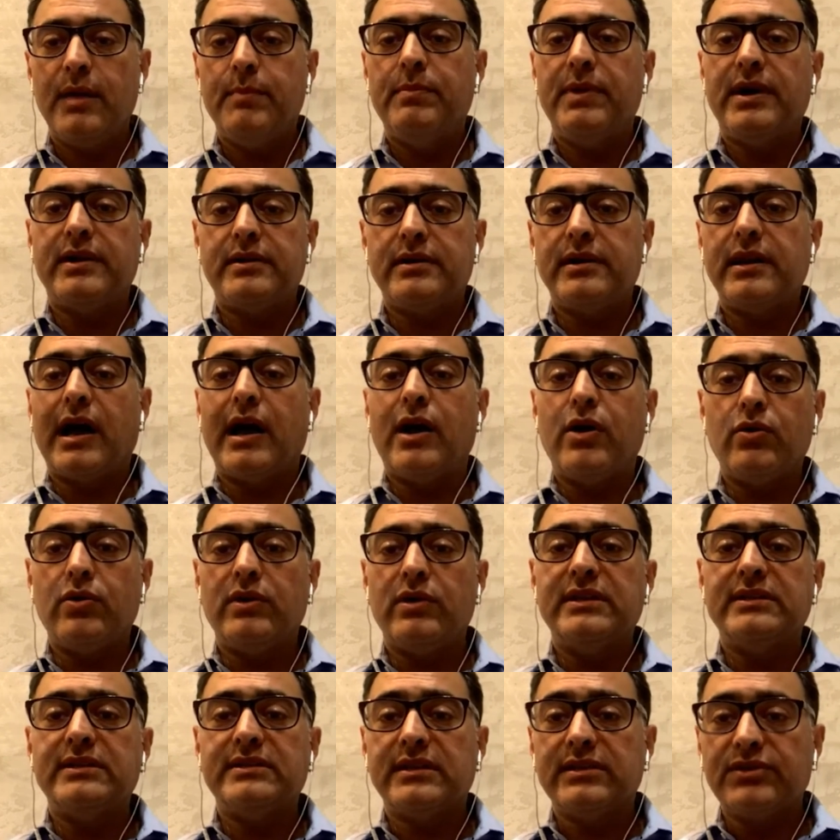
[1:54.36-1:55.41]
But now
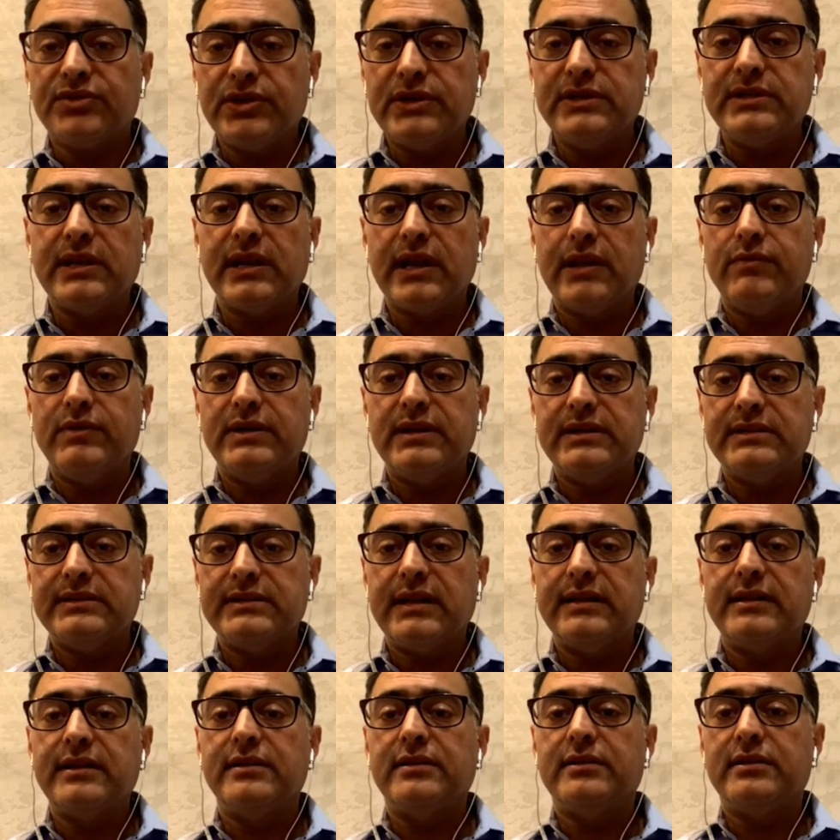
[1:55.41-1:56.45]
there's increasing evidence
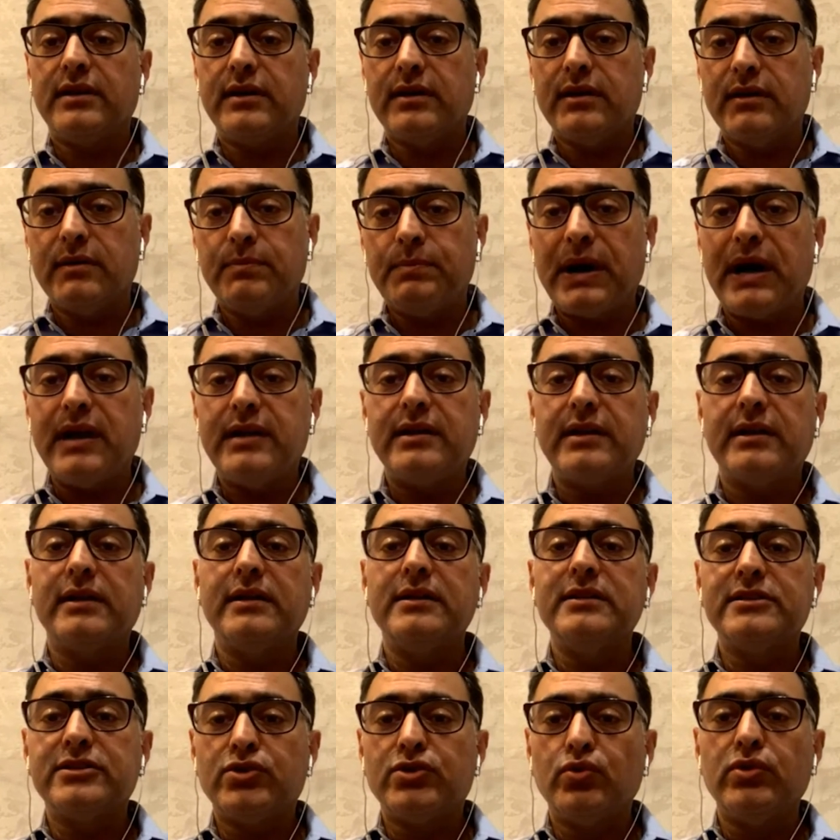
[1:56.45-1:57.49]
that the
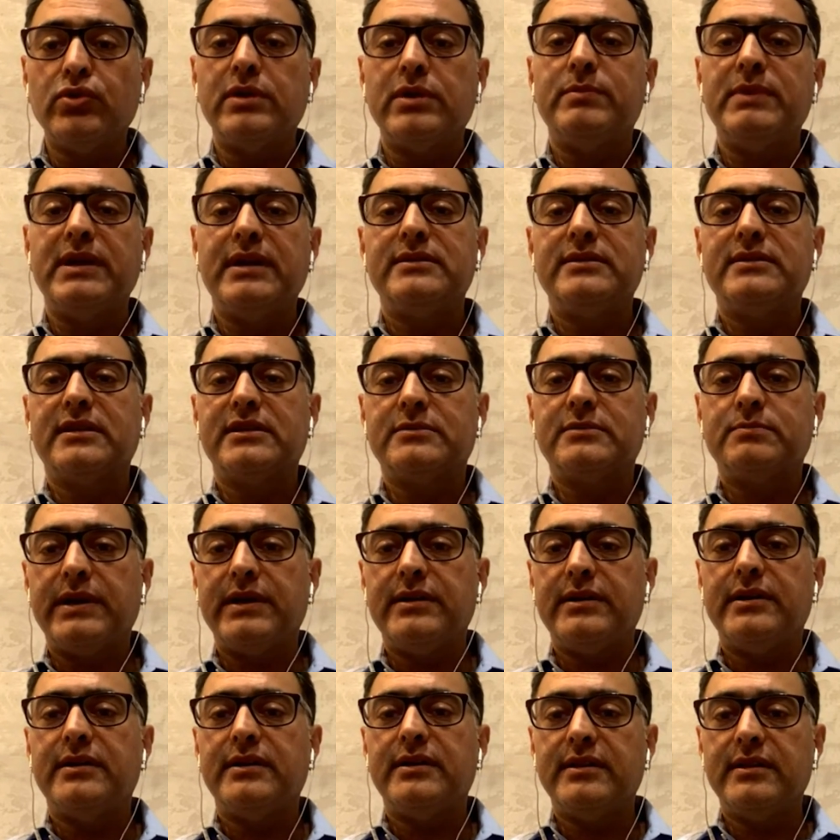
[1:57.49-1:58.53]
particles do remain
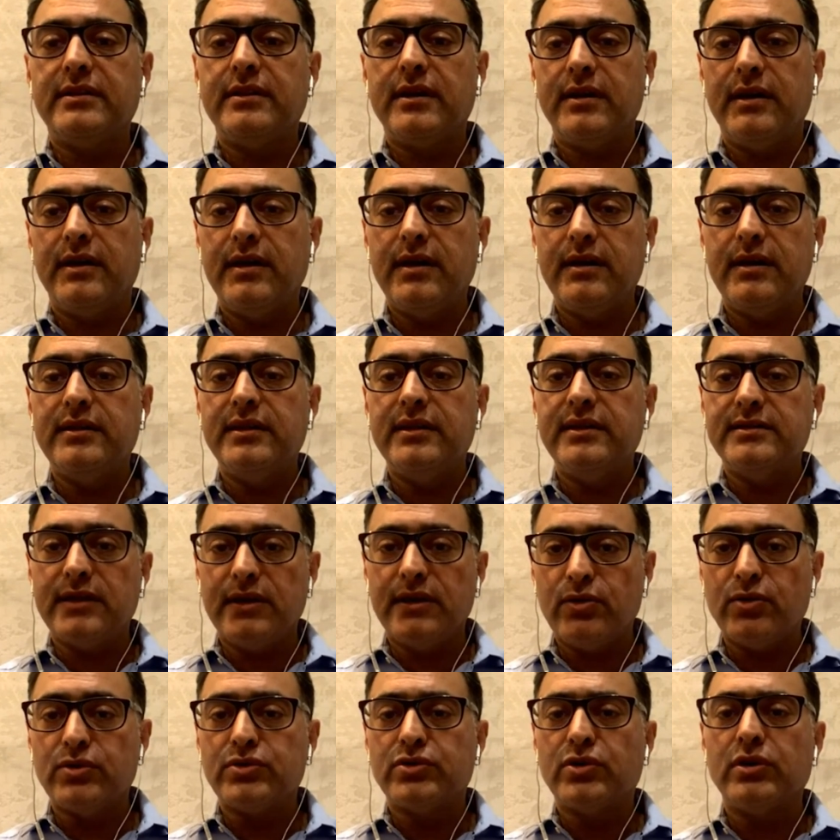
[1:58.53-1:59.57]
suspended in the air, these
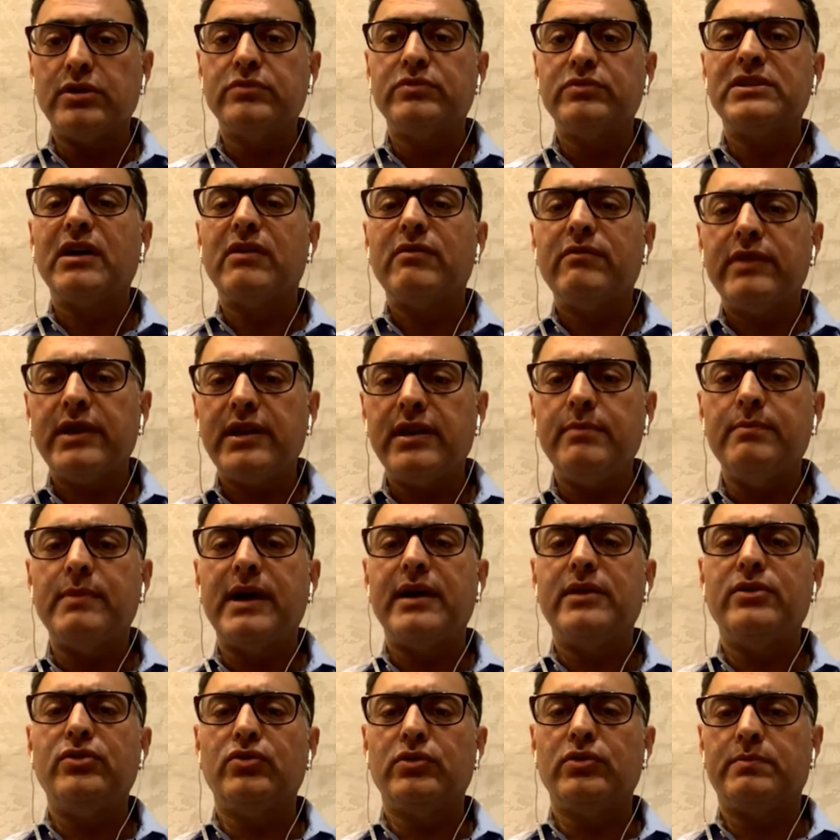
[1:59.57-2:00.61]
aerosols, which are very
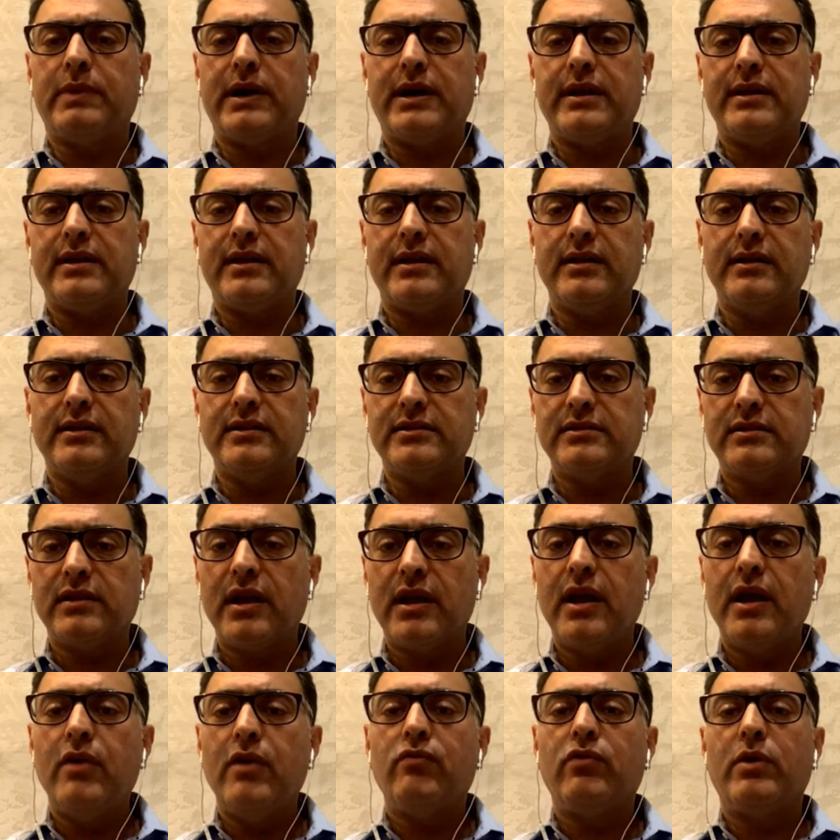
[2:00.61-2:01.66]
minute particles,
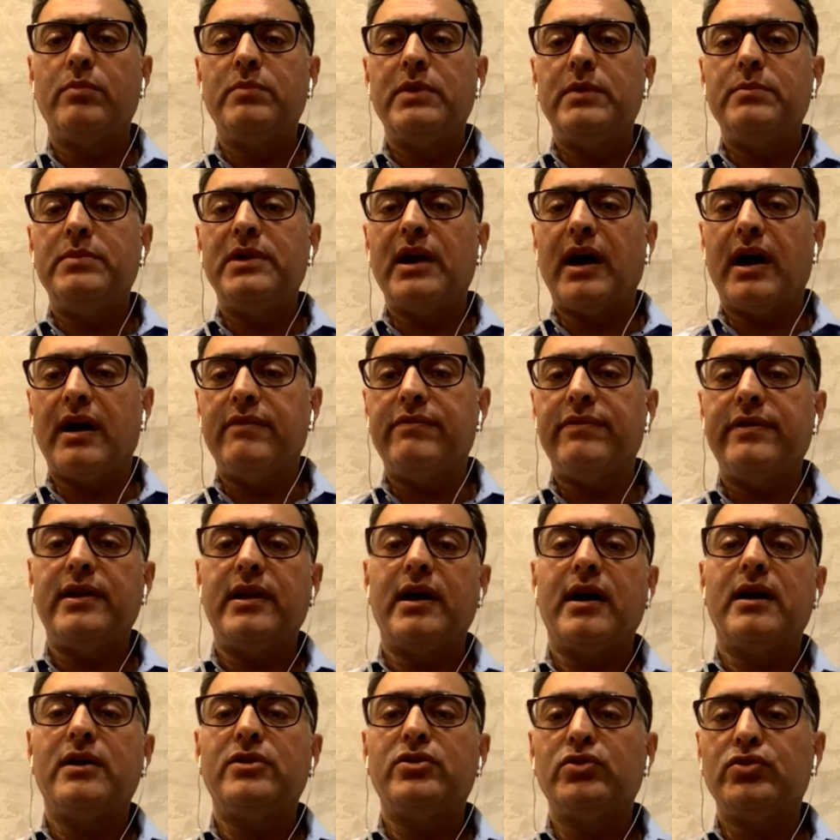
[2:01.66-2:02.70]
for maybe half
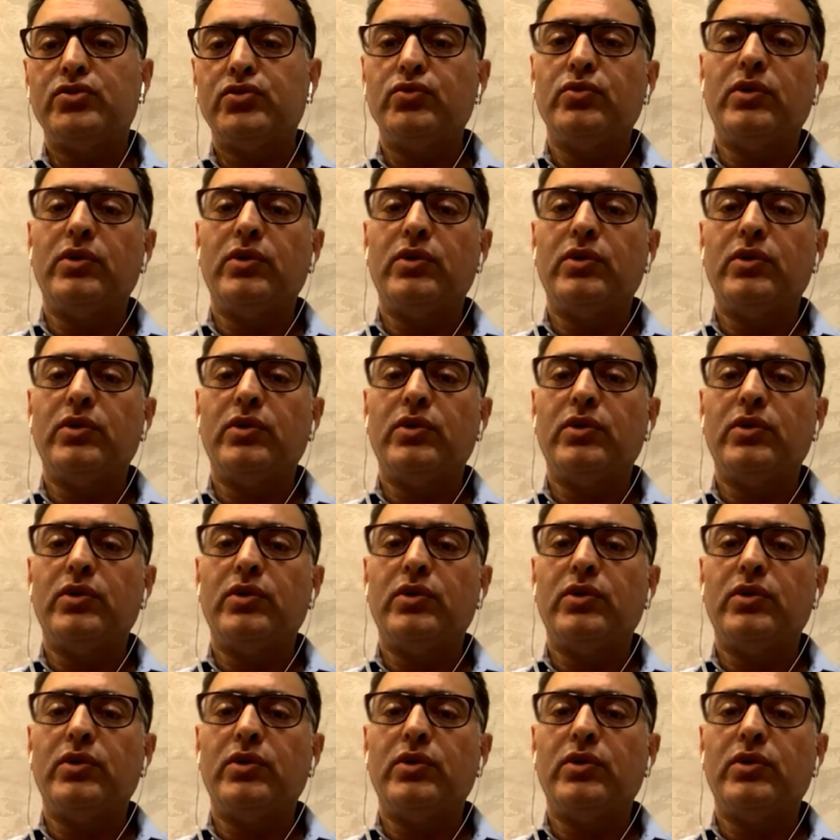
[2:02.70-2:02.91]
an hour to